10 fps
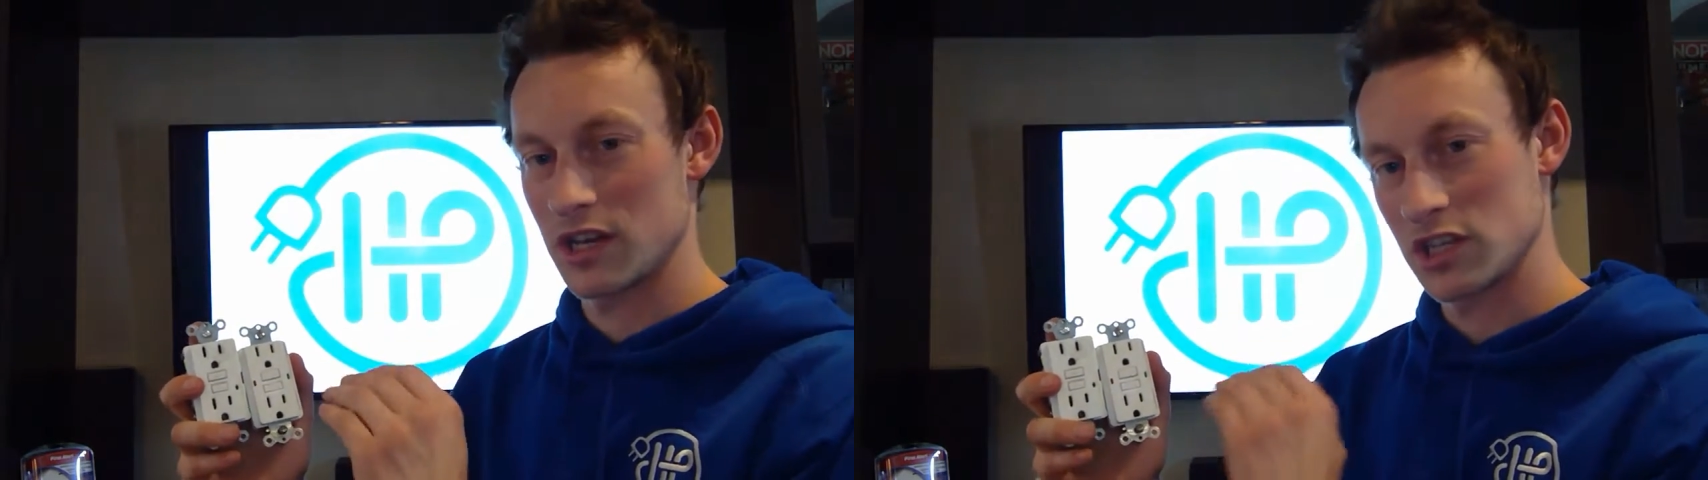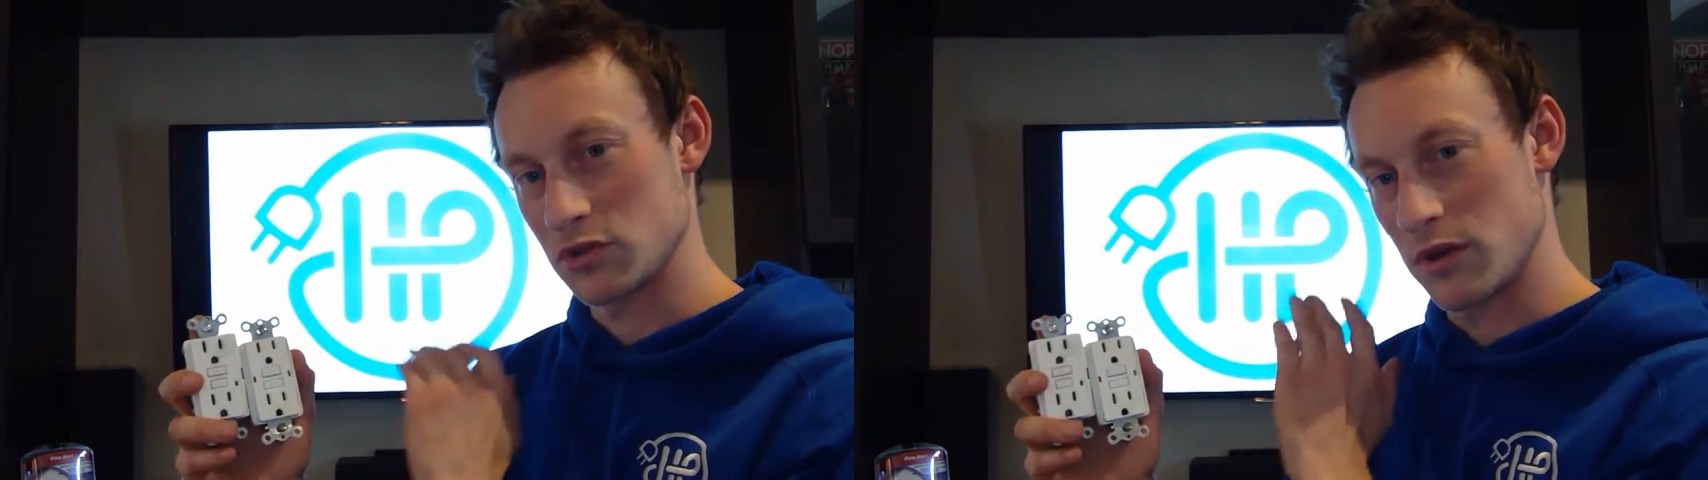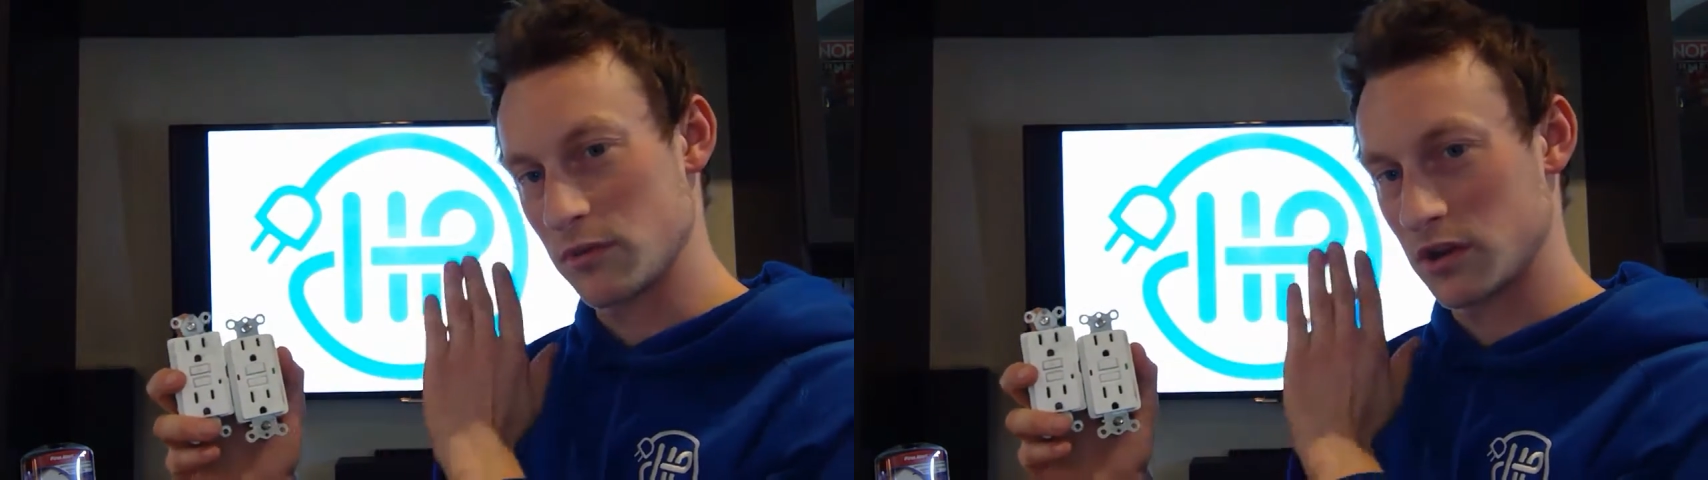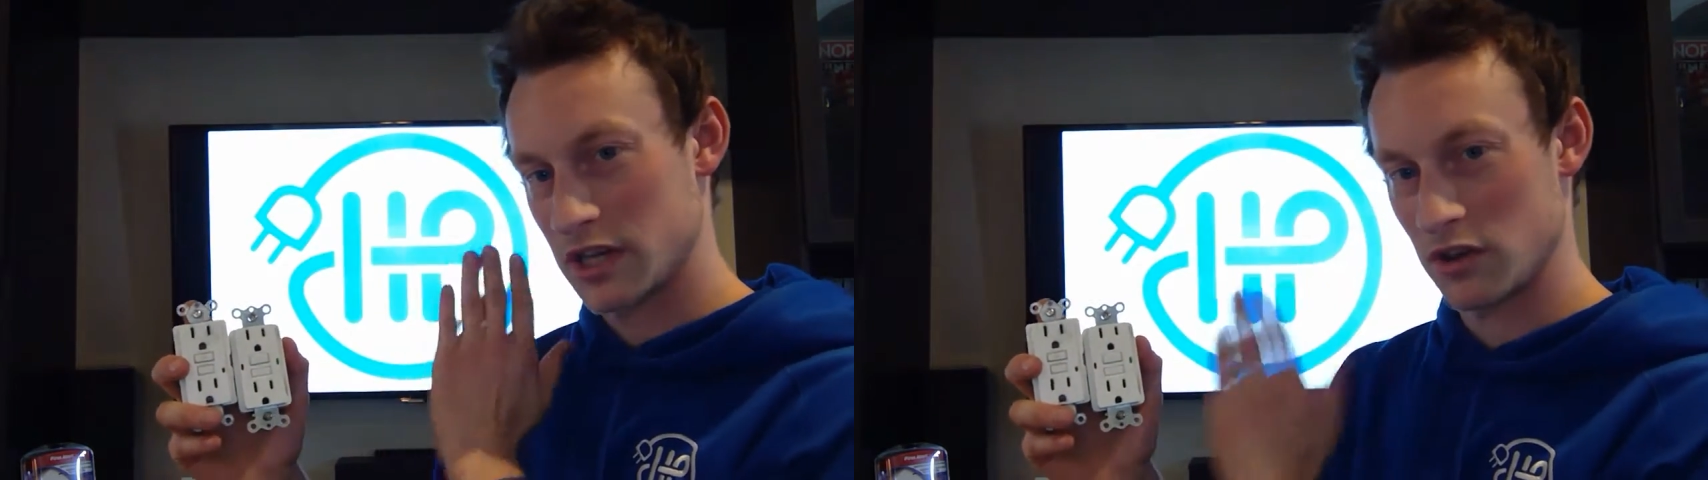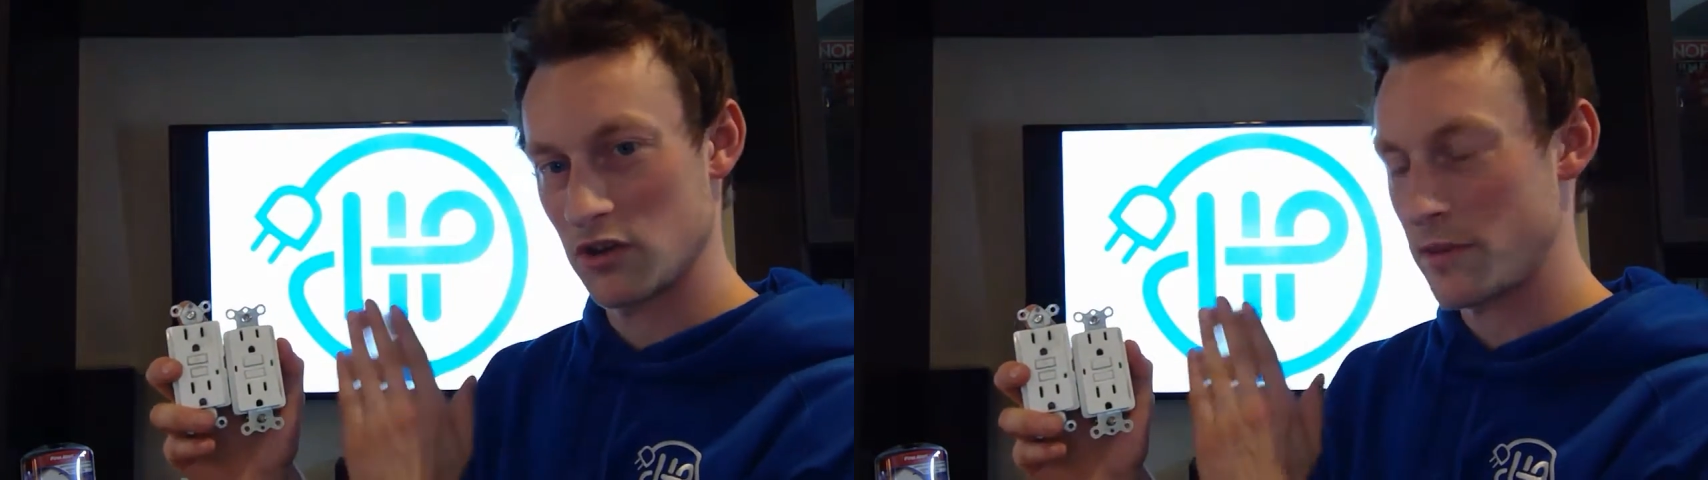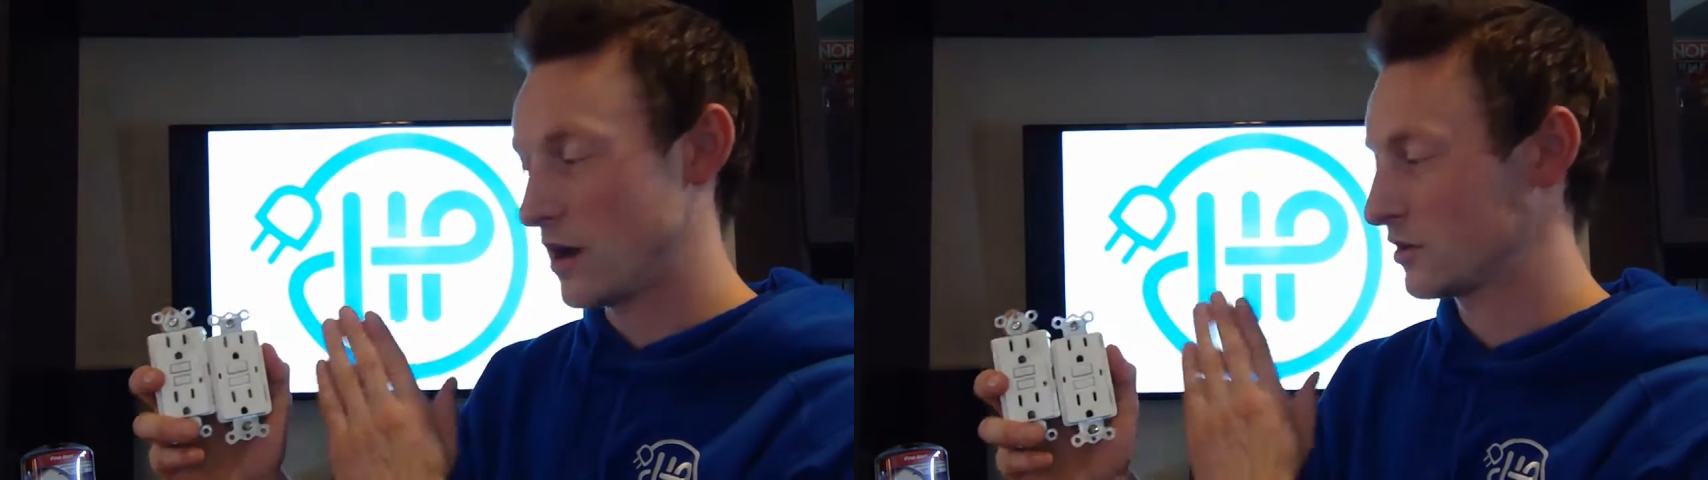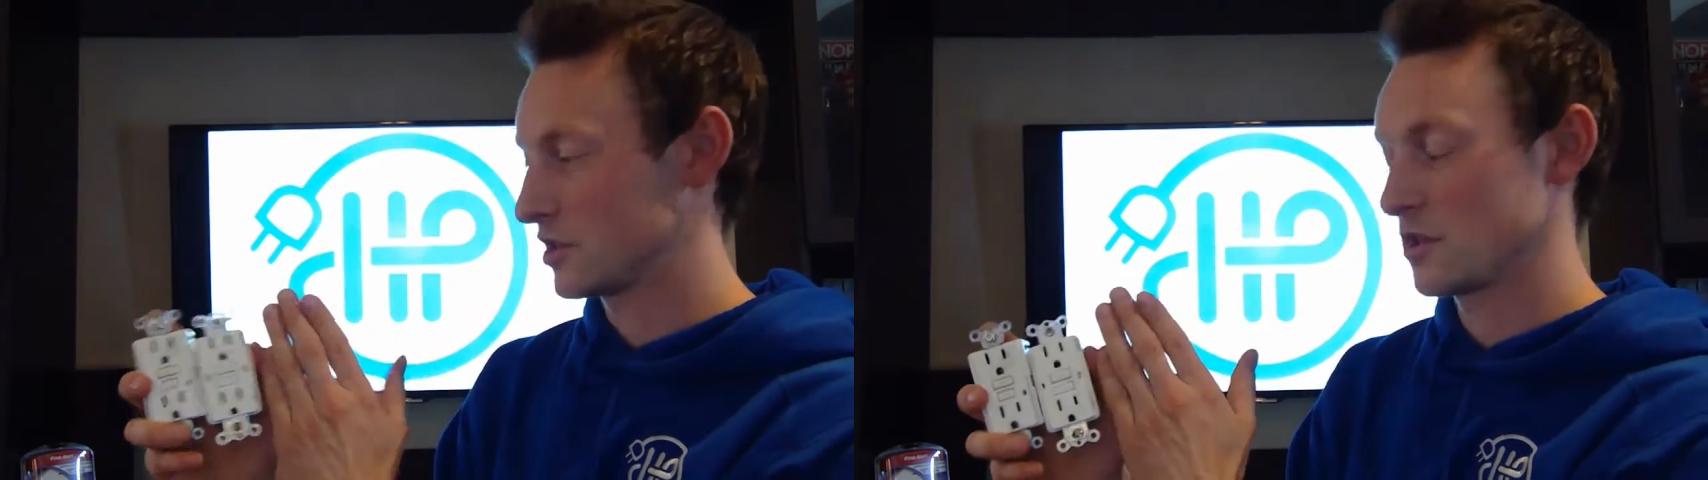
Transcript: So it will kill the power to